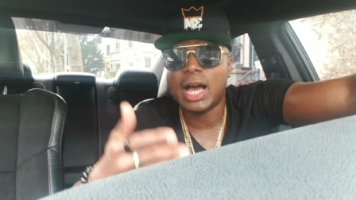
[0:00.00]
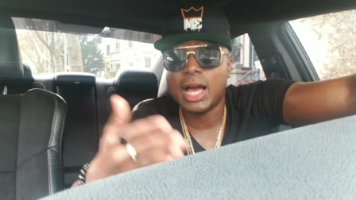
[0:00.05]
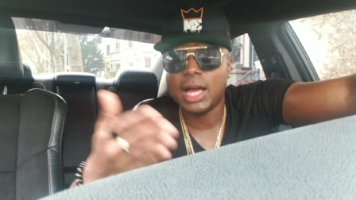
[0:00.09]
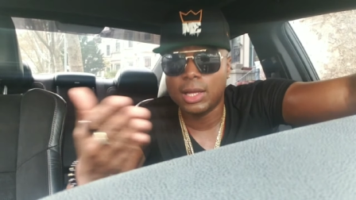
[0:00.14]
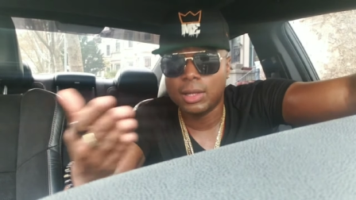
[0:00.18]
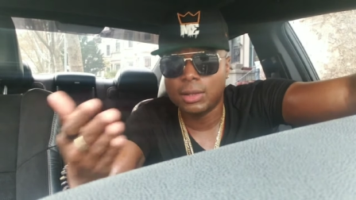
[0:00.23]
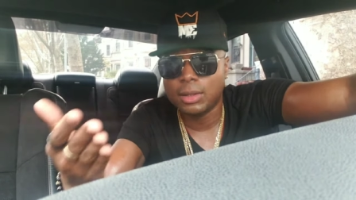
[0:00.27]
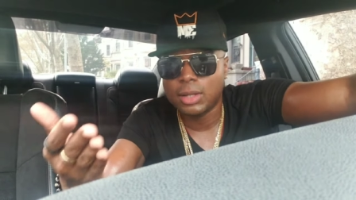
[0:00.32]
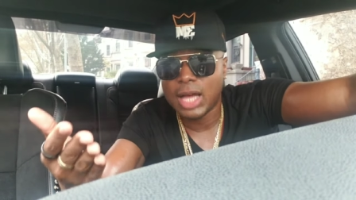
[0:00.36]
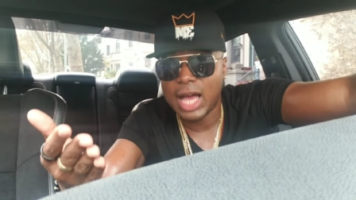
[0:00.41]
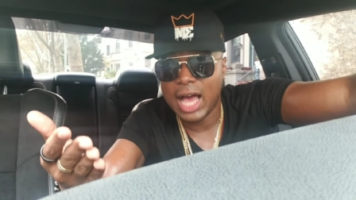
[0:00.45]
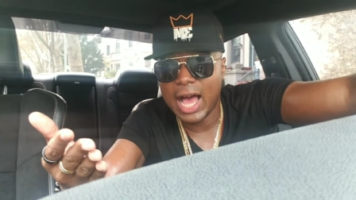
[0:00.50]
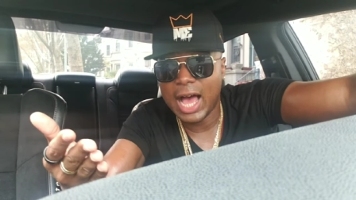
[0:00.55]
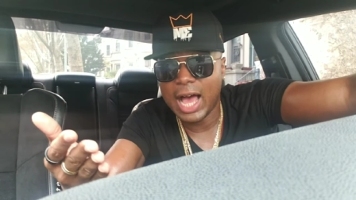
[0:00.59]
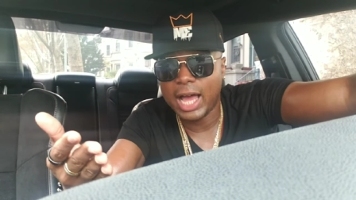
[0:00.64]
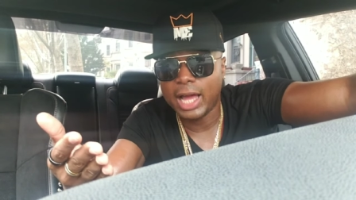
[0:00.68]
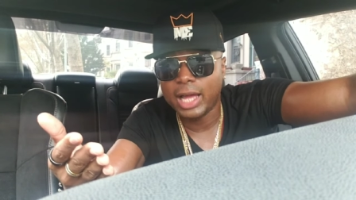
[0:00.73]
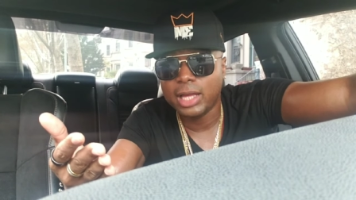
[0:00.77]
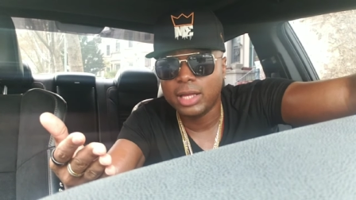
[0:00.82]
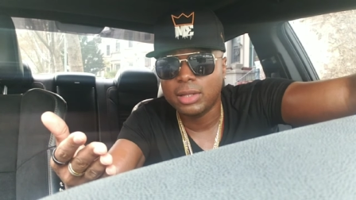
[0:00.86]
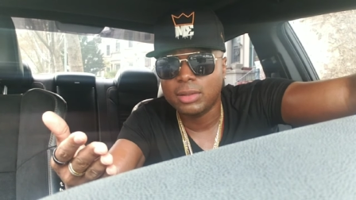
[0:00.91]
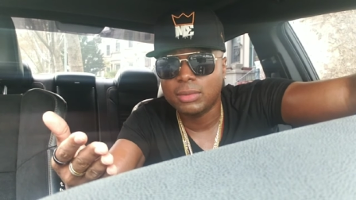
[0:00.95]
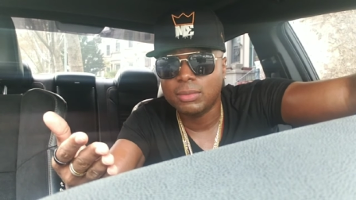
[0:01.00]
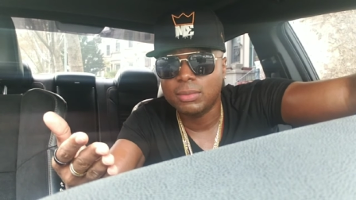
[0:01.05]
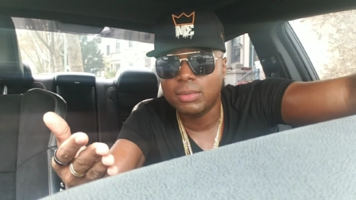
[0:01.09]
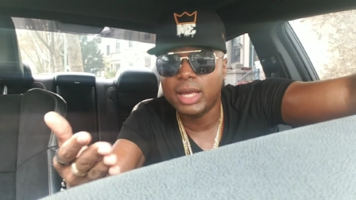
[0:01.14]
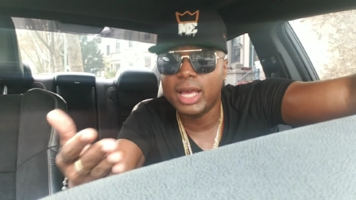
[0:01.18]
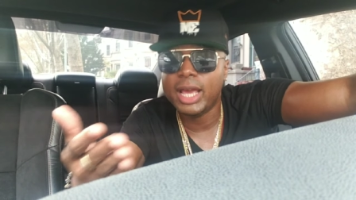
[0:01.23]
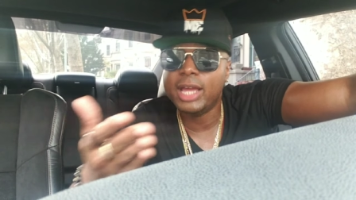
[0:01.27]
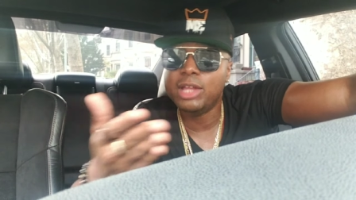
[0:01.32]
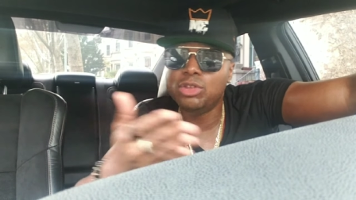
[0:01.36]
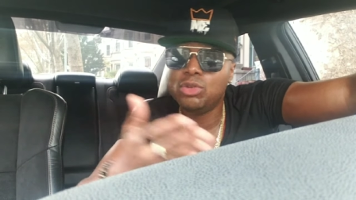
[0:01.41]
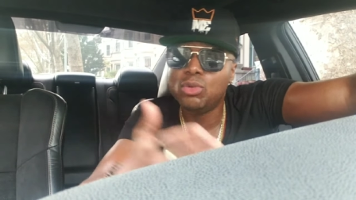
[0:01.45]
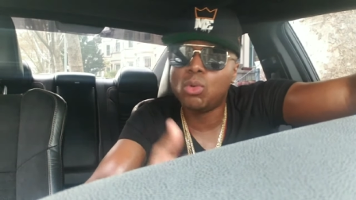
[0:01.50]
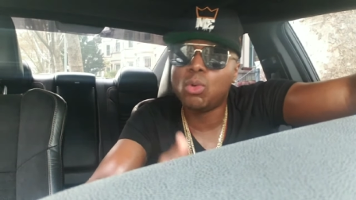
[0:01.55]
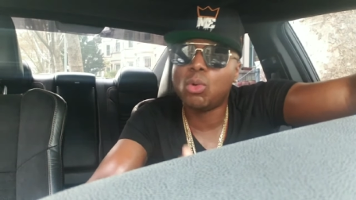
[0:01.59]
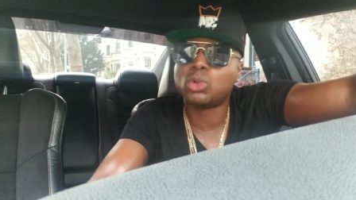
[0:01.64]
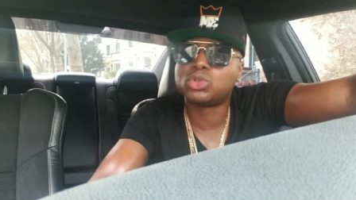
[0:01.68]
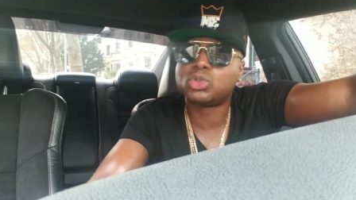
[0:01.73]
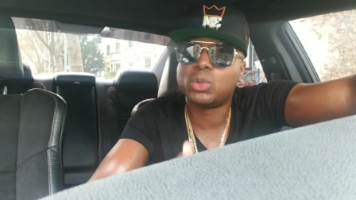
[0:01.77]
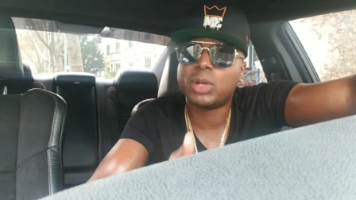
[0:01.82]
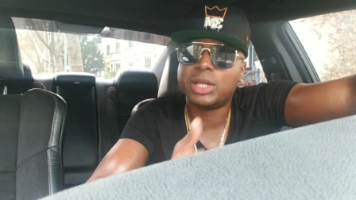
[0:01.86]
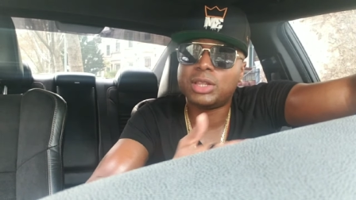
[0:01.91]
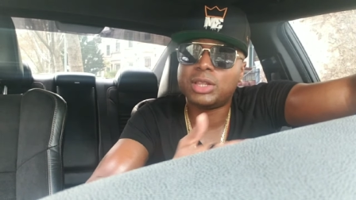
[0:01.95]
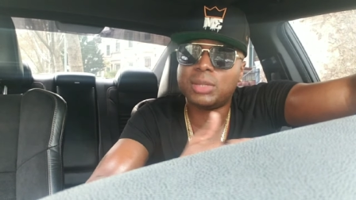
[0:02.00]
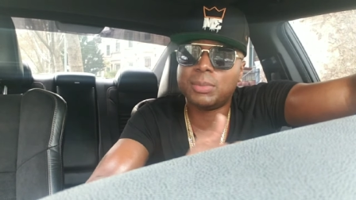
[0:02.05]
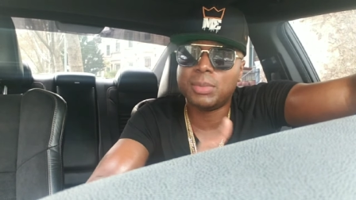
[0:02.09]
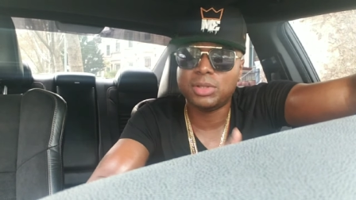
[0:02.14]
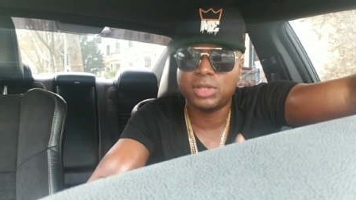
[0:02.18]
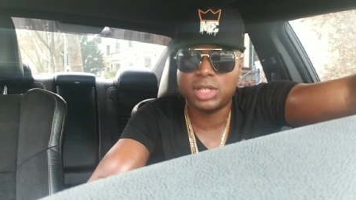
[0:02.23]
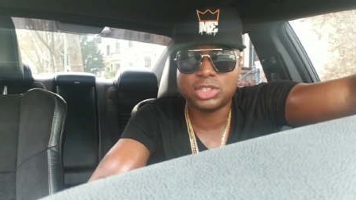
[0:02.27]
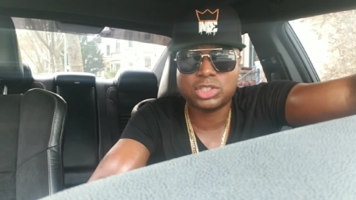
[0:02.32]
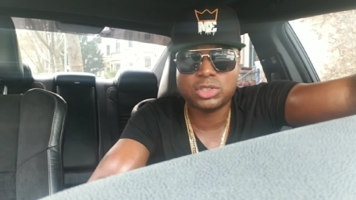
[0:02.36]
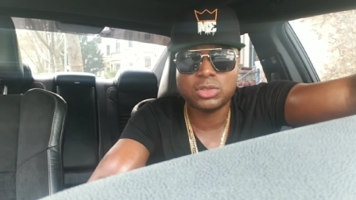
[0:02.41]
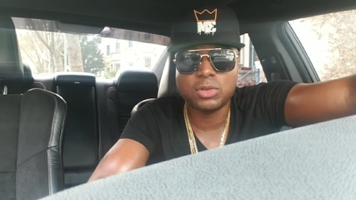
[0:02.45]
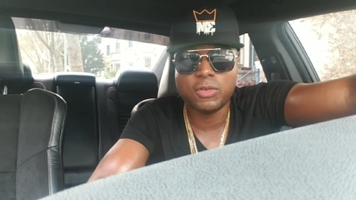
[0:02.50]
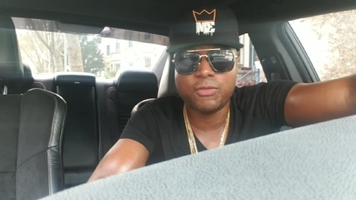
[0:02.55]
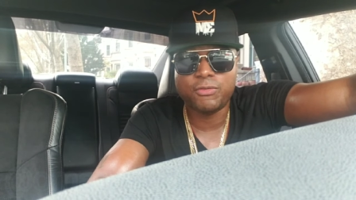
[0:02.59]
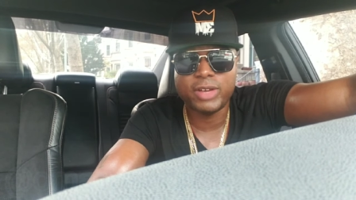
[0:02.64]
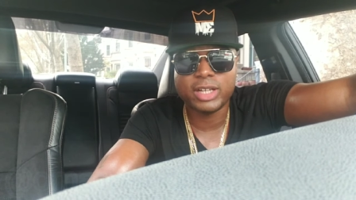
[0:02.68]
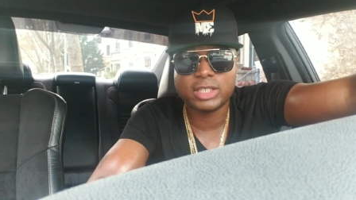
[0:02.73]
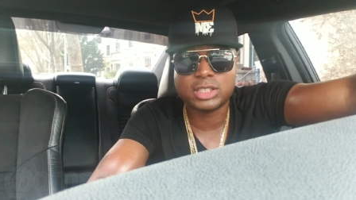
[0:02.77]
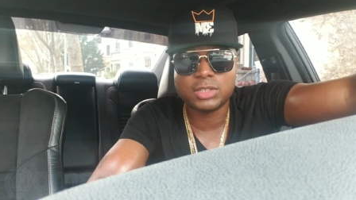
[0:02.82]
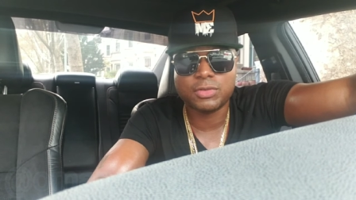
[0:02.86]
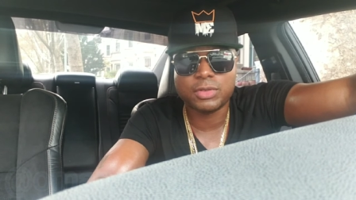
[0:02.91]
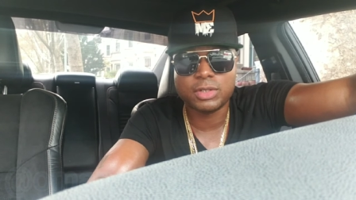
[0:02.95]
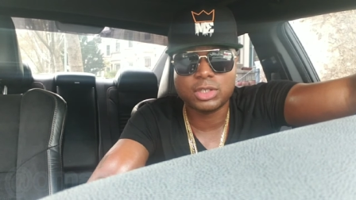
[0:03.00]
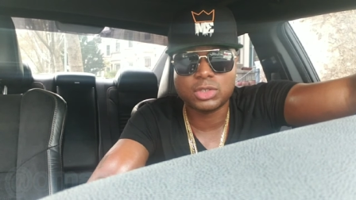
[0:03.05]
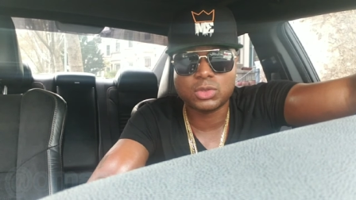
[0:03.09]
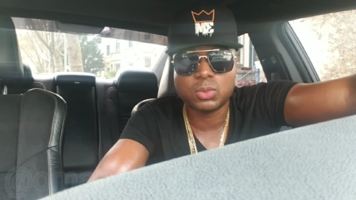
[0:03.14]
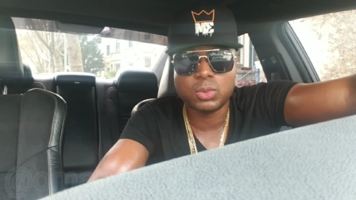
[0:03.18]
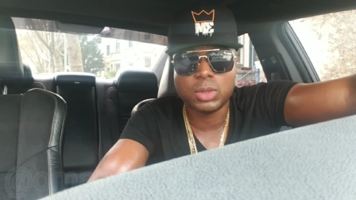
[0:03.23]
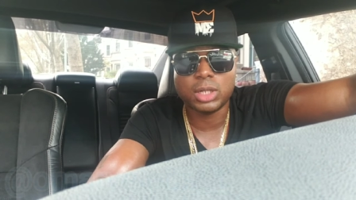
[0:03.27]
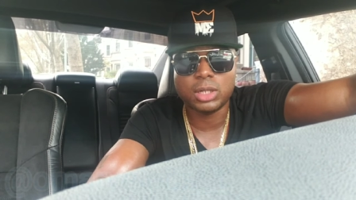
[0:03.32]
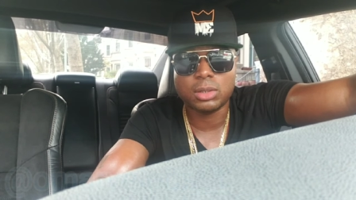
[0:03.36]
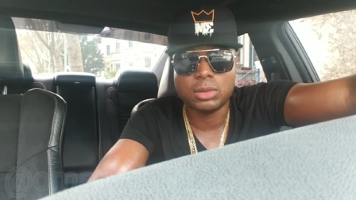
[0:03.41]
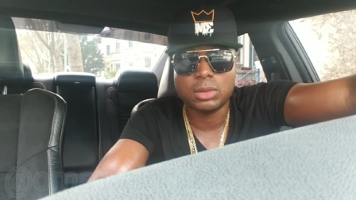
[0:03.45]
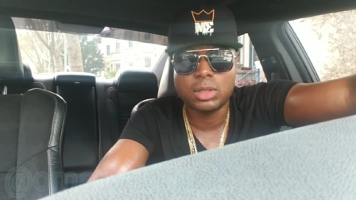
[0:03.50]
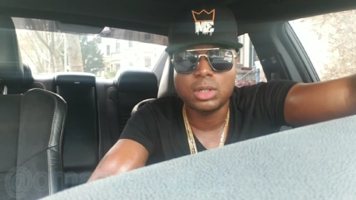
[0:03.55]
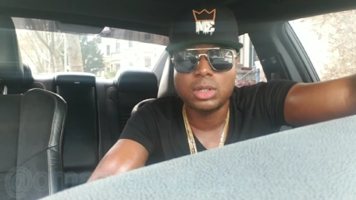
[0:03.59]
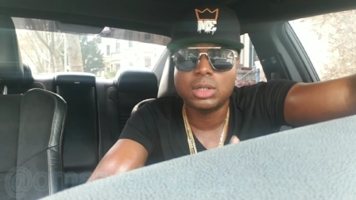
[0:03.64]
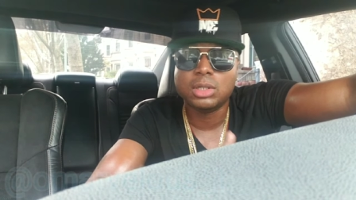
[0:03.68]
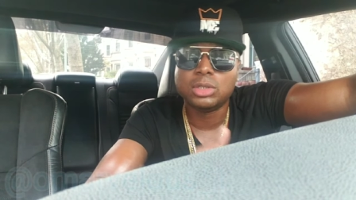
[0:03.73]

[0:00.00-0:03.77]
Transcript: the high, and you also get the medicinal effects of it as well.